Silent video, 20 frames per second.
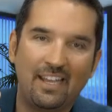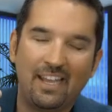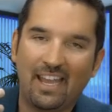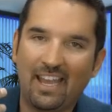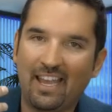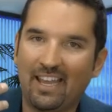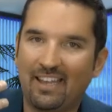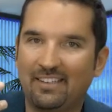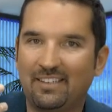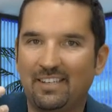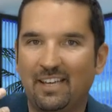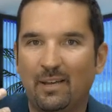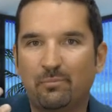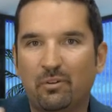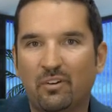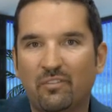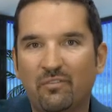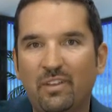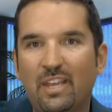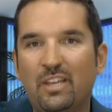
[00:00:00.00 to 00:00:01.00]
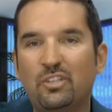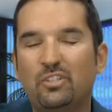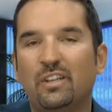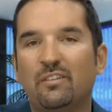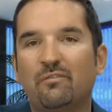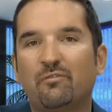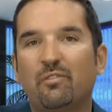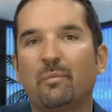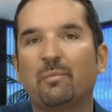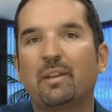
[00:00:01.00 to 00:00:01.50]
and
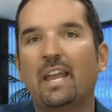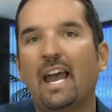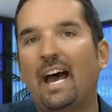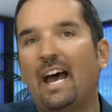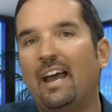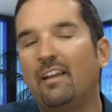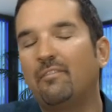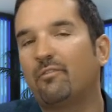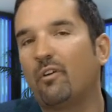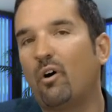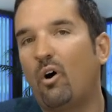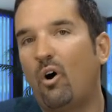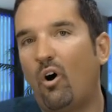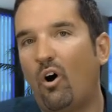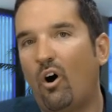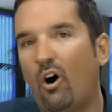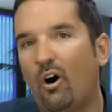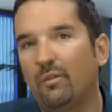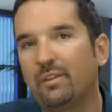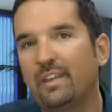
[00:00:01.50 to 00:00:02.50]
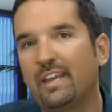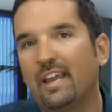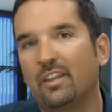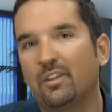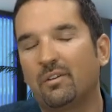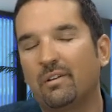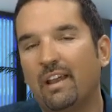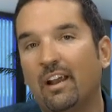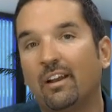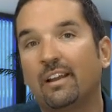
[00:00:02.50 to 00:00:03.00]
provision from God for all the
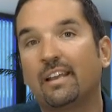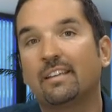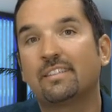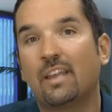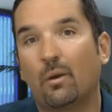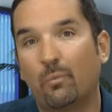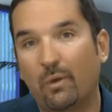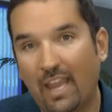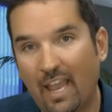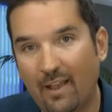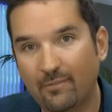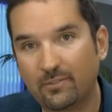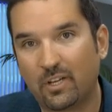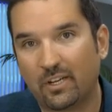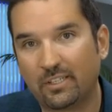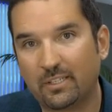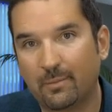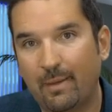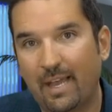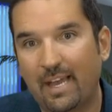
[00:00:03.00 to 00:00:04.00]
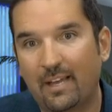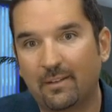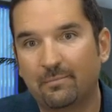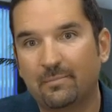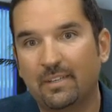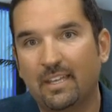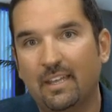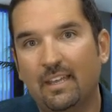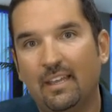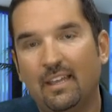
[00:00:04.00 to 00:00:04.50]
other areas that we have talked about
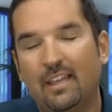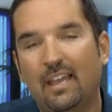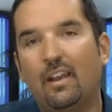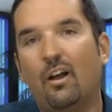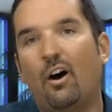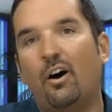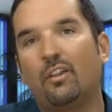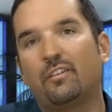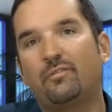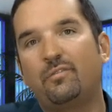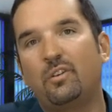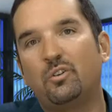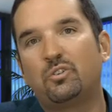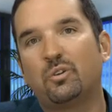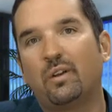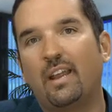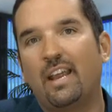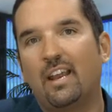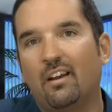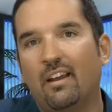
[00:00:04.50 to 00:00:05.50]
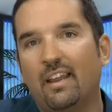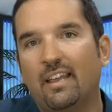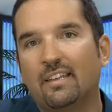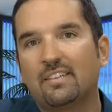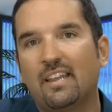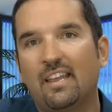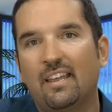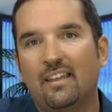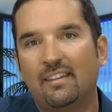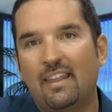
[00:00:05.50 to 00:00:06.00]
and all the future
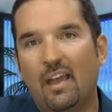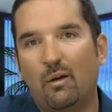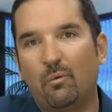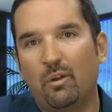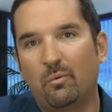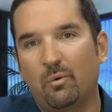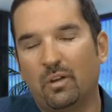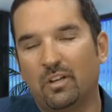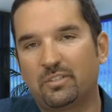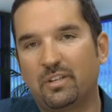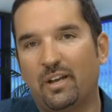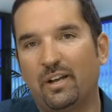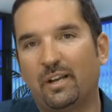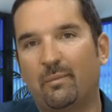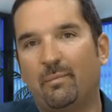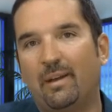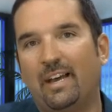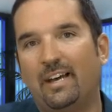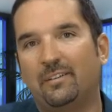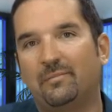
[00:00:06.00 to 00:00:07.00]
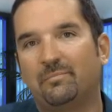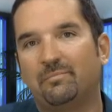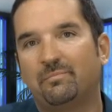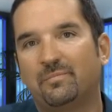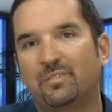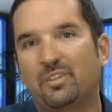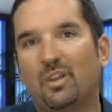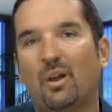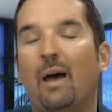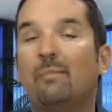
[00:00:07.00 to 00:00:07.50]
areas that we will talk about.
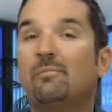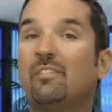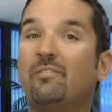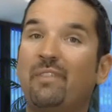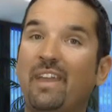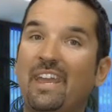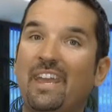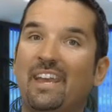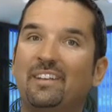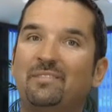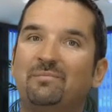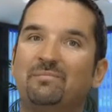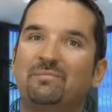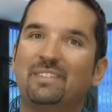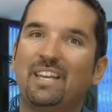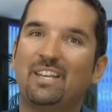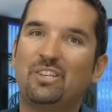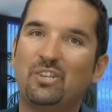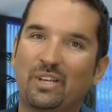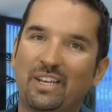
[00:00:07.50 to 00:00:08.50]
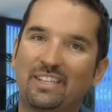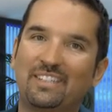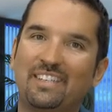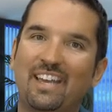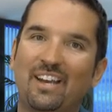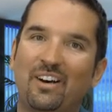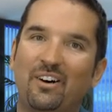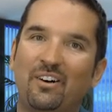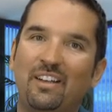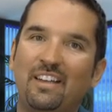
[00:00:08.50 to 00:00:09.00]
So I'm a fan, as you can
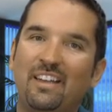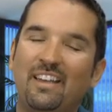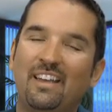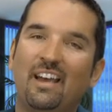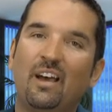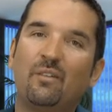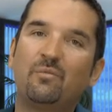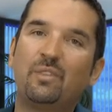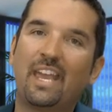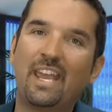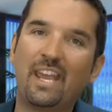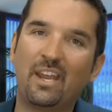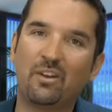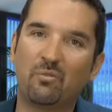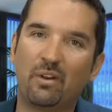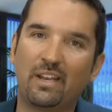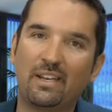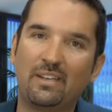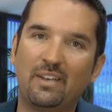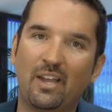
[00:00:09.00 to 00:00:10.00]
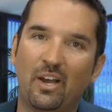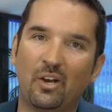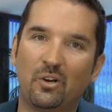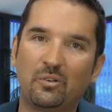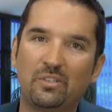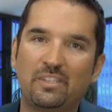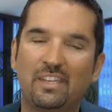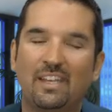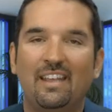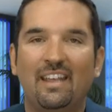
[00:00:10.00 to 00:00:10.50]
tell, of the handwritten
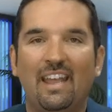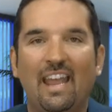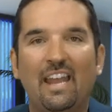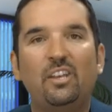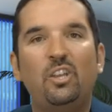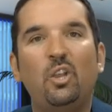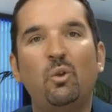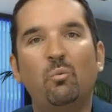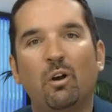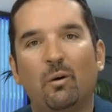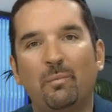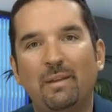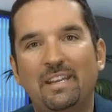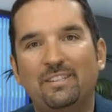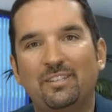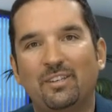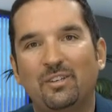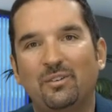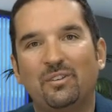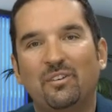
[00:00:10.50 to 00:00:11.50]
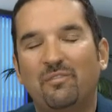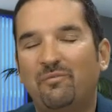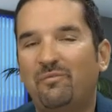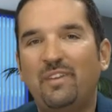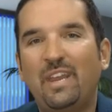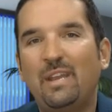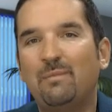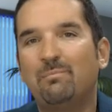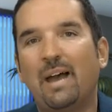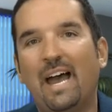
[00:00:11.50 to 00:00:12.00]
note, and you will be too. The
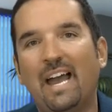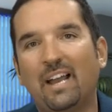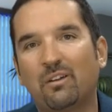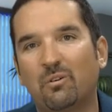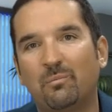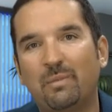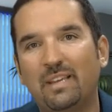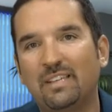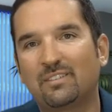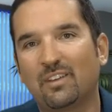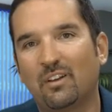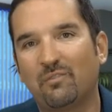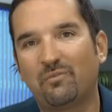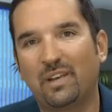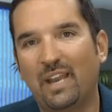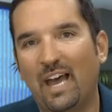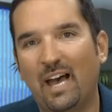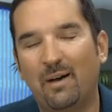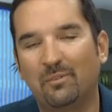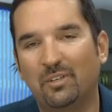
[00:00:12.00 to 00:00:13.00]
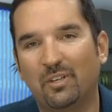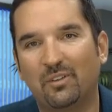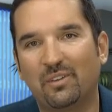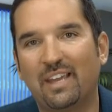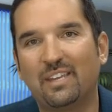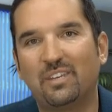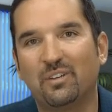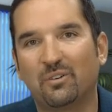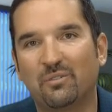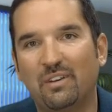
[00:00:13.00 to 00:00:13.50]
feedback will be so phenomenal
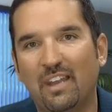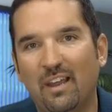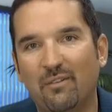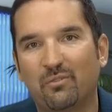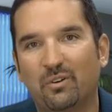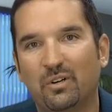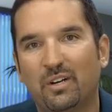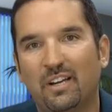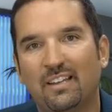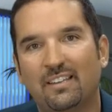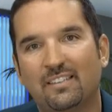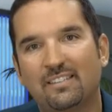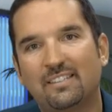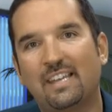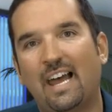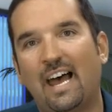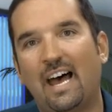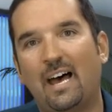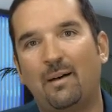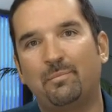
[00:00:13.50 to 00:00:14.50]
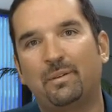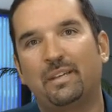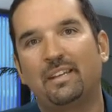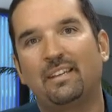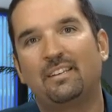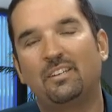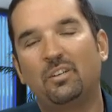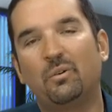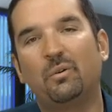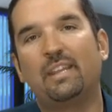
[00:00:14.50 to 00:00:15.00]
that you'll never stop
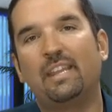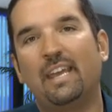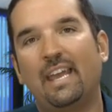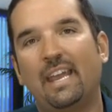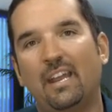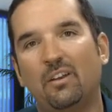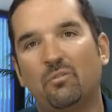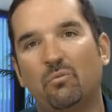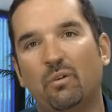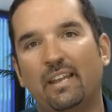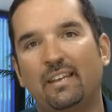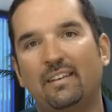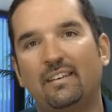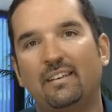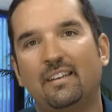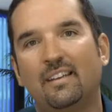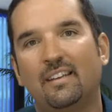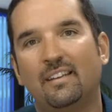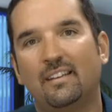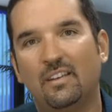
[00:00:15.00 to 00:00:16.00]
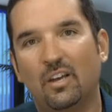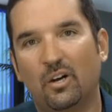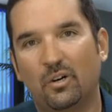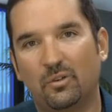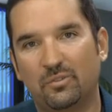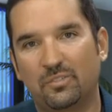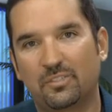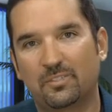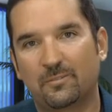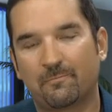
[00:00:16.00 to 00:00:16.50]
doing the handwritten
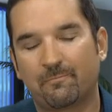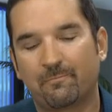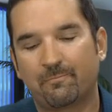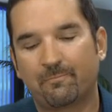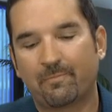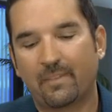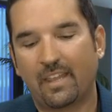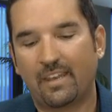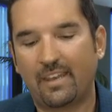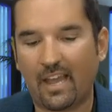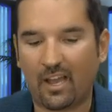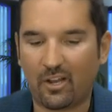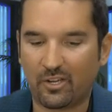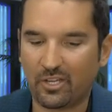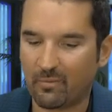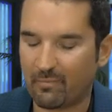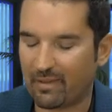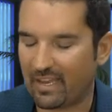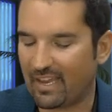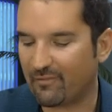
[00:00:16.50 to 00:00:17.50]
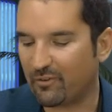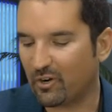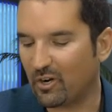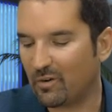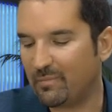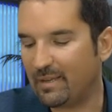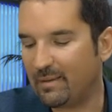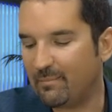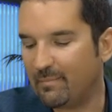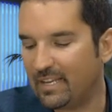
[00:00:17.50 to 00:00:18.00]
notes. Now, you may have
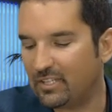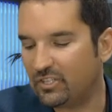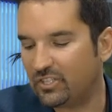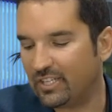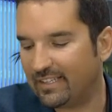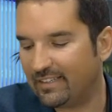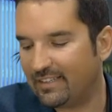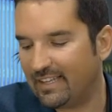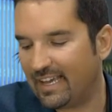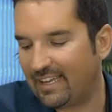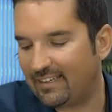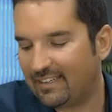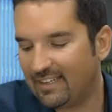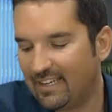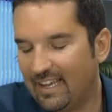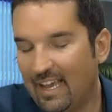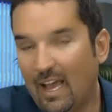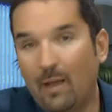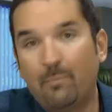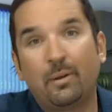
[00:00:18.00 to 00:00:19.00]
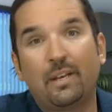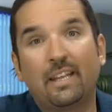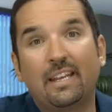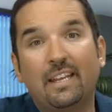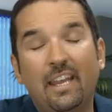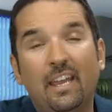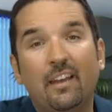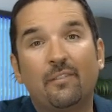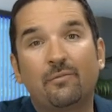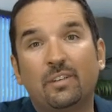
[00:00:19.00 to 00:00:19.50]
heard me mention that I put a
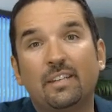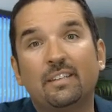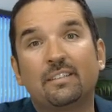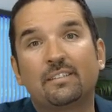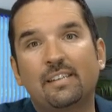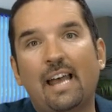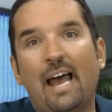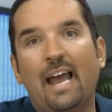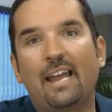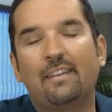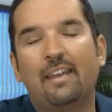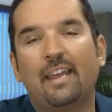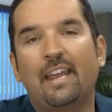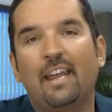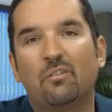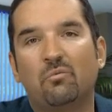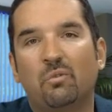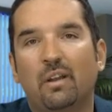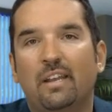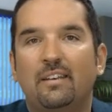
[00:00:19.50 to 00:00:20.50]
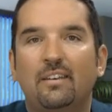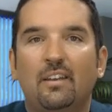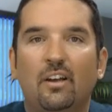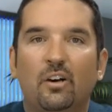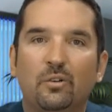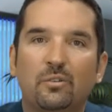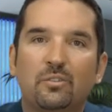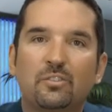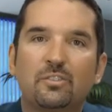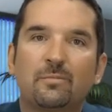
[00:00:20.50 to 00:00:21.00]
gift inside the handwritten
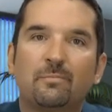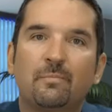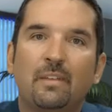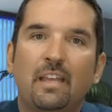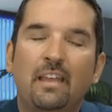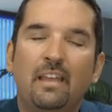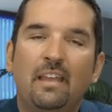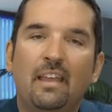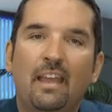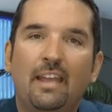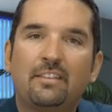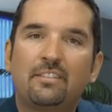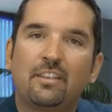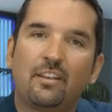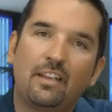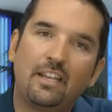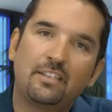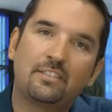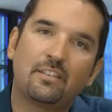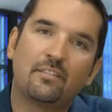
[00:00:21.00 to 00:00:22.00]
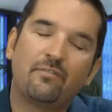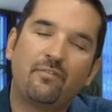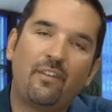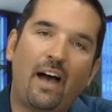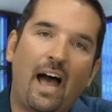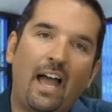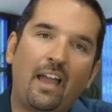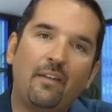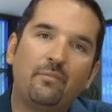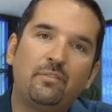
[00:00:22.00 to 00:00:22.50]
notes. It's a
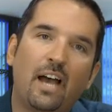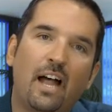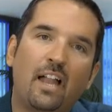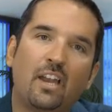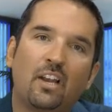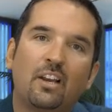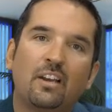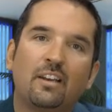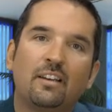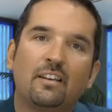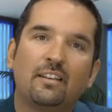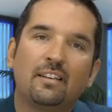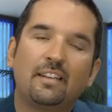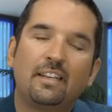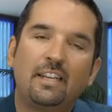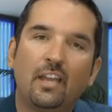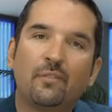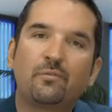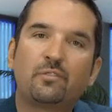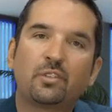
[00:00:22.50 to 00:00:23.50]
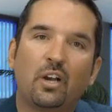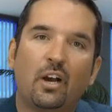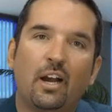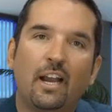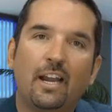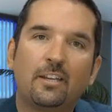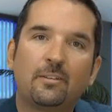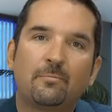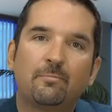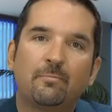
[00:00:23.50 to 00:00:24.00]
$5 gift
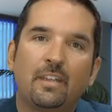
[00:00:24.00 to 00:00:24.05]
card,